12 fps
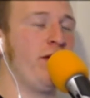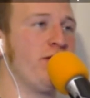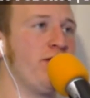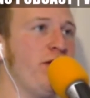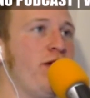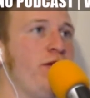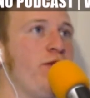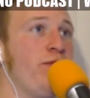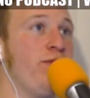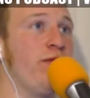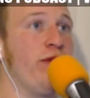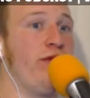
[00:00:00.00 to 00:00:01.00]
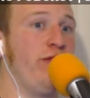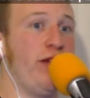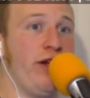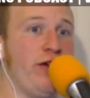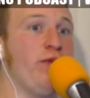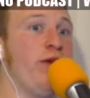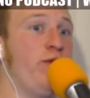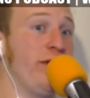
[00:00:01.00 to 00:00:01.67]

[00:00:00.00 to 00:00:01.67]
So we figured, well,